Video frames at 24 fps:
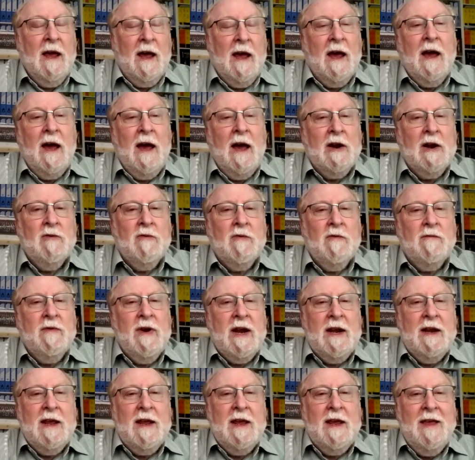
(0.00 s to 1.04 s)
and
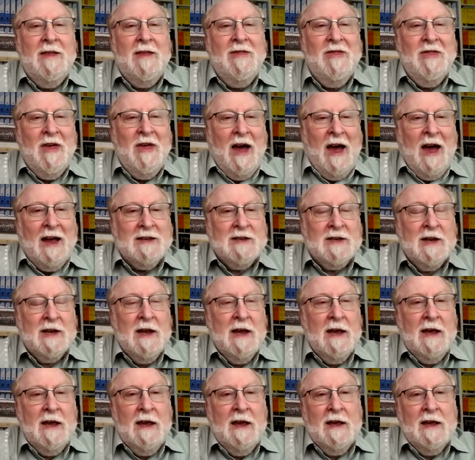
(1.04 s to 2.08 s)
already in that,
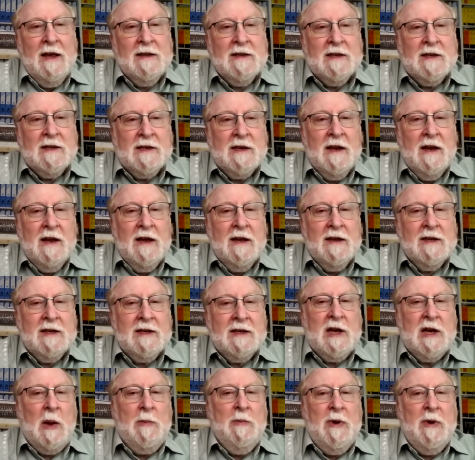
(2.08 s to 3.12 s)
it's
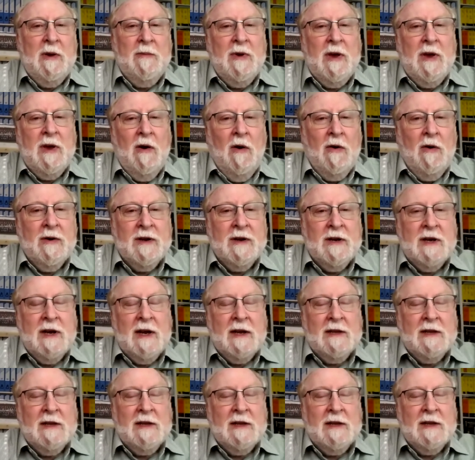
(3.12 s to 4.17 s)
stepping beyond
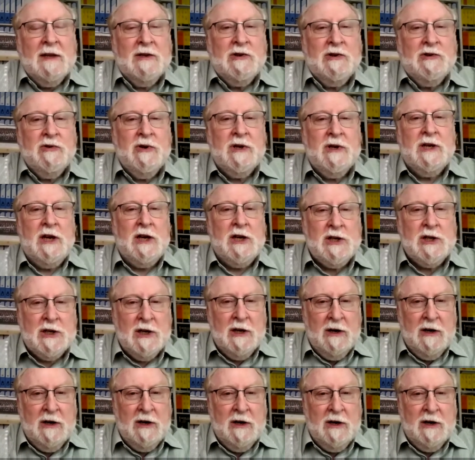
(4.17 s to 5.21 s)
its
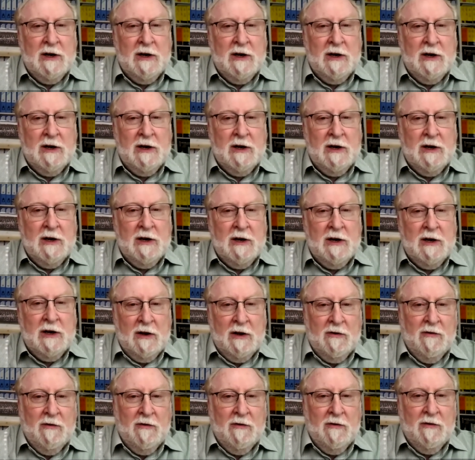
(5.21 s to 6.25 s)
traditional
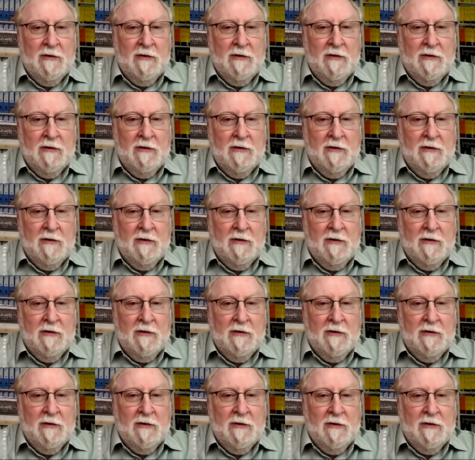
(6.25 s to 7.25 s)
role of